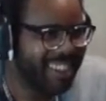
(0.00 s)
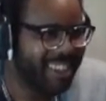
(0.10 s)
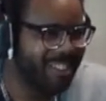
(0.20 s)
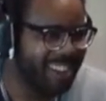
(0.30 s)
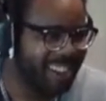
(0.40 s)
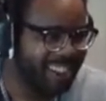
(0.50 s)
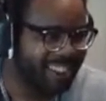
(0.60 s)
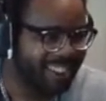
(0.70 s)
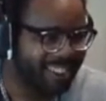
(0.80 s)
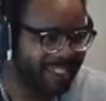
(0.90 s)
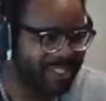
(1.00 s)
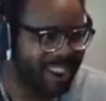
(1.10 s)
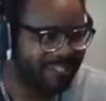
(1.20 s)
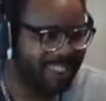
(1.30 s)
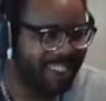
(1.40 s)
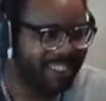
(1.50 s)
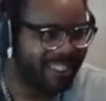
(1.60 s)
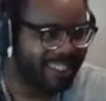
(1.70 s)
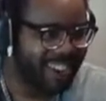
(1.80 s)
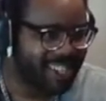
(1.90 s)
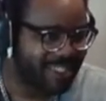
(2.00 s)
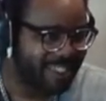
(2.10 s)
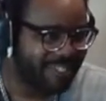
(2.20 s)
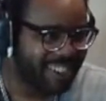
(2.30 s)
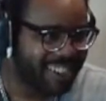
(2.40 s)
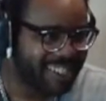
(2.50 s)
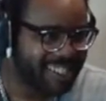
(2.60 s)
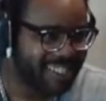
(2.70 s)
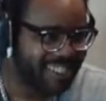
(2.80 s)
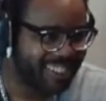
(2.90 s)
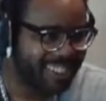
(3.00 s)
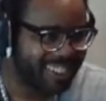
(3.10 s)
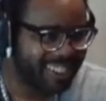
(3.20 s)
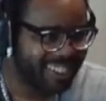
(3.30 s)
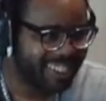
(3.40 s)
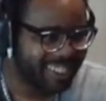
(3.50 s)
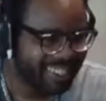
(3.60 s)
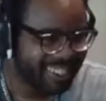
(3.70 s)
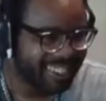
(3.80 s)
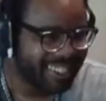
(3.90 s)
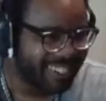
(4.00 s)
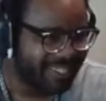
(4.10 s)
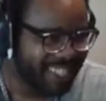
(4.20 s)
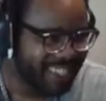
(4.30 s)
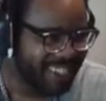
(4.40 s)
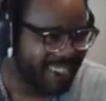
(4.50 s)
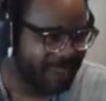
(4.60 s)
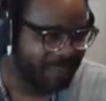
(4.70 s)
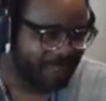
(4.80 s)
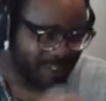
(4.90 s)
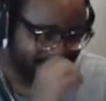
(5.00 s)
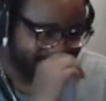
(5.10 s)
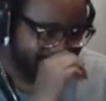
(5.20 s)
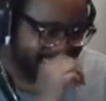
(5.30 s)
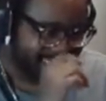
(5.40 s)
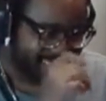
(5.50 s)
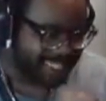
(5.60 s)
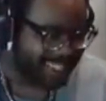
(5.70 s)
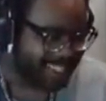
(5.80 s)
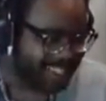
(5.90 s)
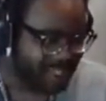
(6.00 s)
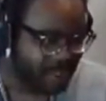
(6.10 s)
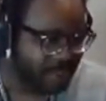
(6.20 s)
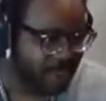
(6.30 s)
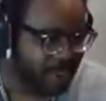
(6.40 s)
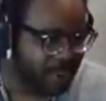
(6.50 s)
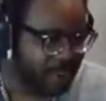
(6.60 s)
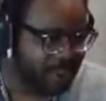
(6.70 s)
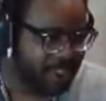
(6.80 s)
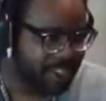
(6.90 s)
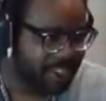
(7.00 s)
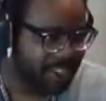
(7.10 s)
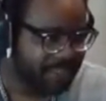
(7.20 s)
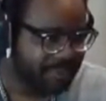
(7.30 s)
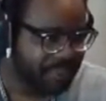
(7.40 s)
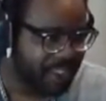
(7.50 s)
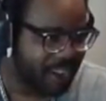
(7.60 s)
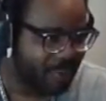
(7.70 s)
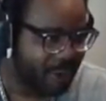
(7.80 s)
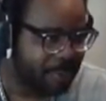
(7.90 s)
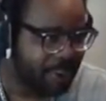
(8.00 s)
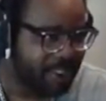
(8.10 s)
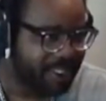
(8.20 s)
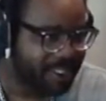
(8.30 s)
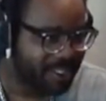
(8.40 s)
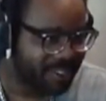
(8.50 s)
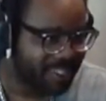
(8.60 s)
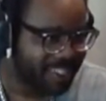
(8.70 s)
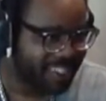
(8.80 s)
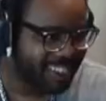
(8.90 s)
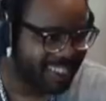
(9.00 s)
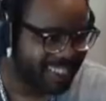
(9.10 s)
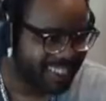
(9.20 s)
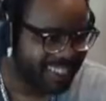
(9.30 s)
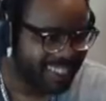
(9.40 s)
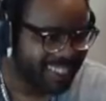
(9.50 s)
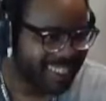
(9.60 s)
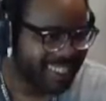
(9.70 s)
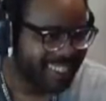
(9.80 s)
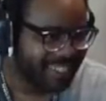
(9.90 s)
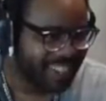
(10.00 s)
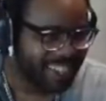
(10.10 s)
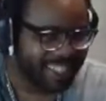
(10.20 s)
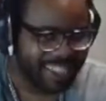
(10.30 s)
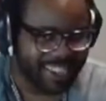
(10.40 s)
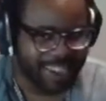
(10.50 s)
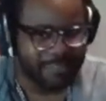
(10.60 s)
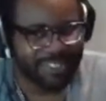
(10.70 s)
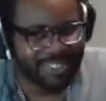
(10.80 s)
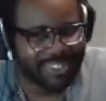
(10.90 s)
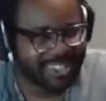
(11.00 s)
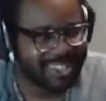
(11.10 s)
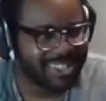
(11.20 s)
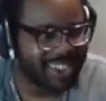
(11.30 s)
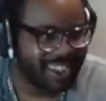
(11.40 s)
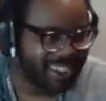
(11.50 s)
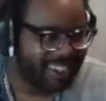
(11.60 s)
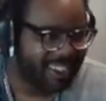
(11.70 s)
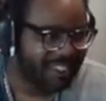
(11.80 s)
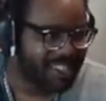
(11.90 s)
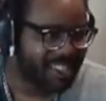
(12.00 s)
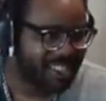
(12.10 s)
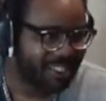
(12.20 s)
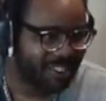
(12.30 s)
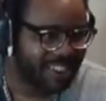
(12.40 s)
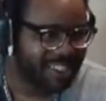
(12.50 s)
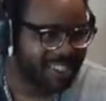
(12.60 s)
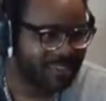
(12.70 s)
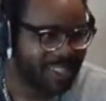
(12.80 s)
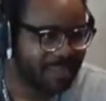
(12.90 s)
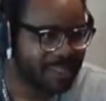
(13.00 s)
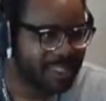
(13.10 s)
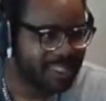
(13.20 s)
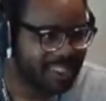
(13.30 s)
either loves Ramby or hates Ramby. So I'm on the camp of there's a global emote called Heck Ramby. So I'm on that camp because he loves to kill runs sometimes.